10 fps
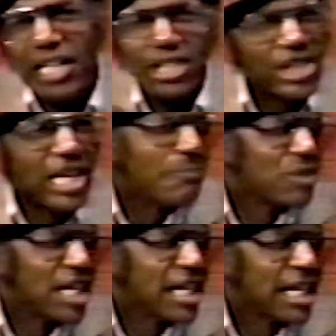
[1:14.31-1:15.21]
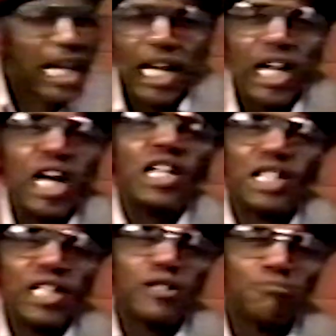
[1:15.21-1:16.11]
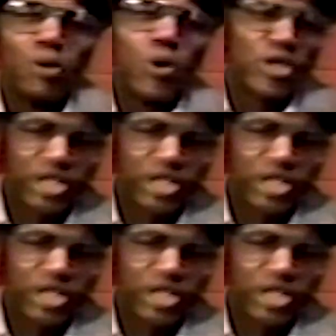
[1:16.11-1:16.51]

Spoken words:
Something a little more